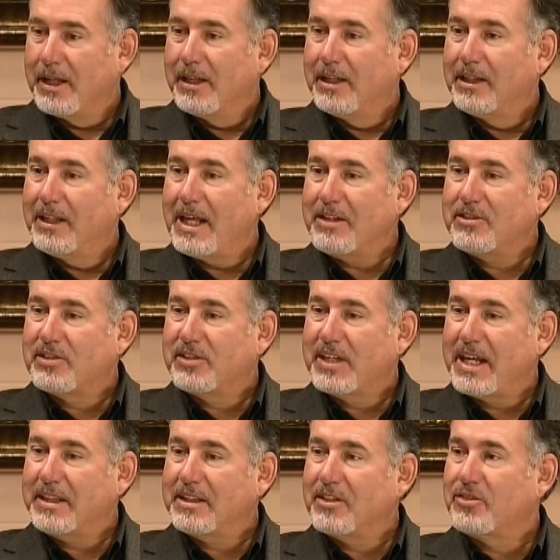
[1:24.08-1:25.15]
Let's
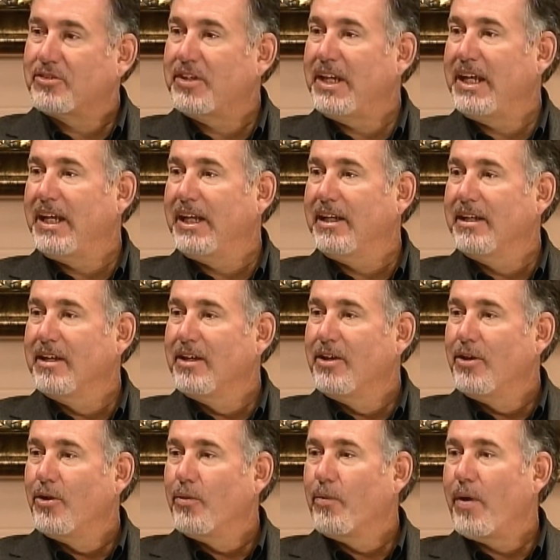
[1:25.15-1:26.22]
set the scene.
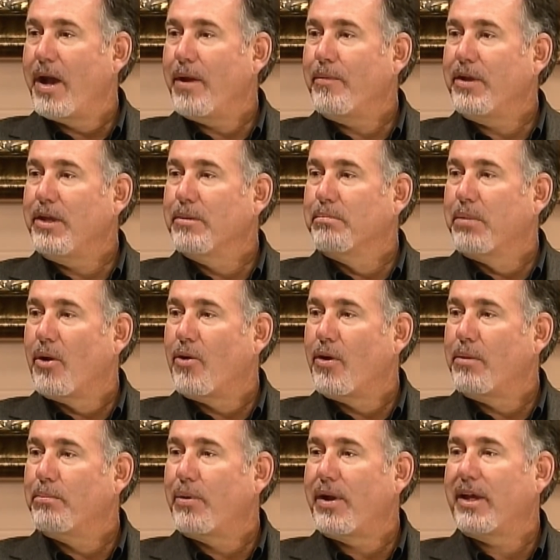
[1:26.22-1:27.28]
Where were you born?
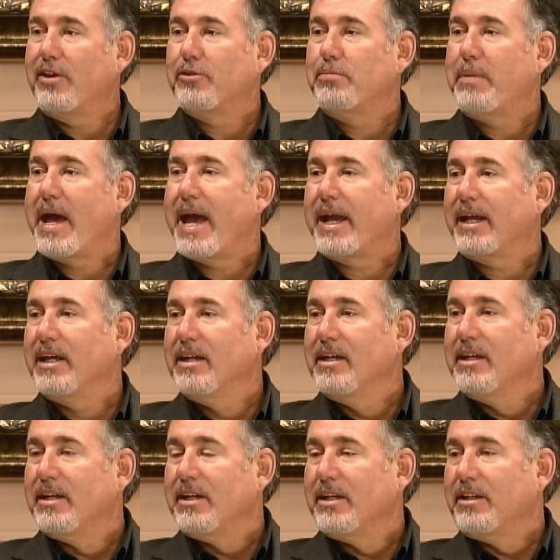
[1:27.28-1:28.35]
Bring us back
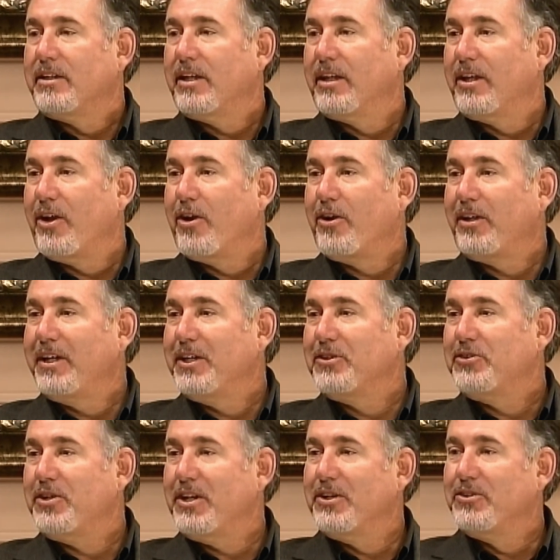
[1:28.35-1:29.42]
to the
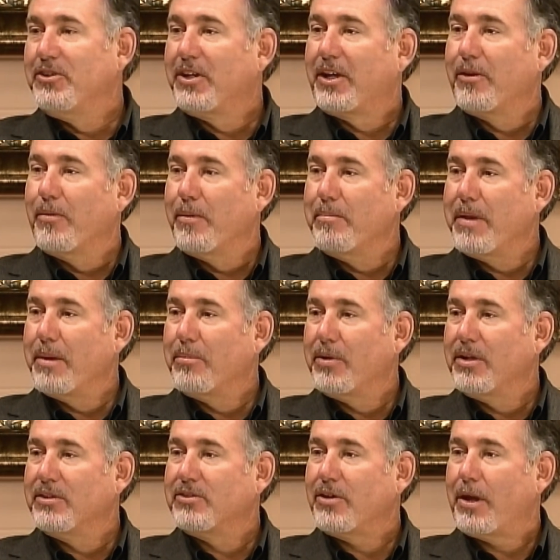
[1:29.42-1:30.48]
earliest years you can remember
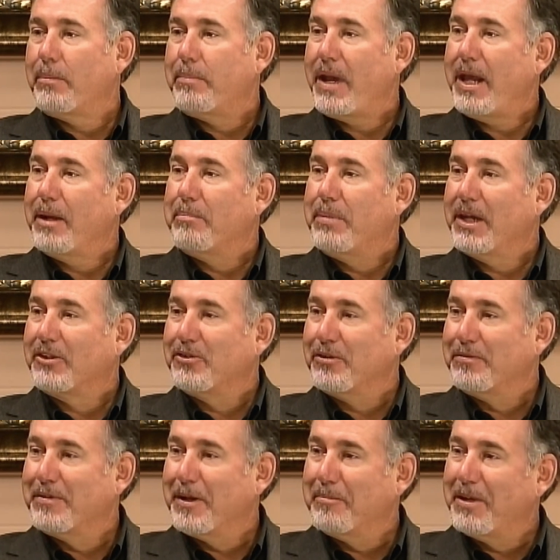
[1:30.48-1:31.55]
and sort of paint a picture
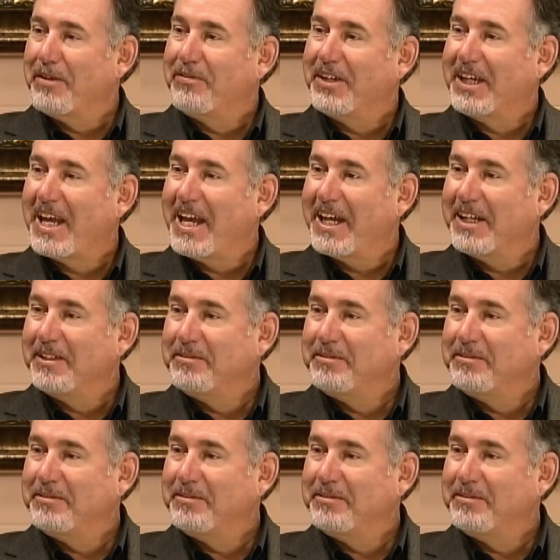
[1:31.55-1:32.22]
for me if you can.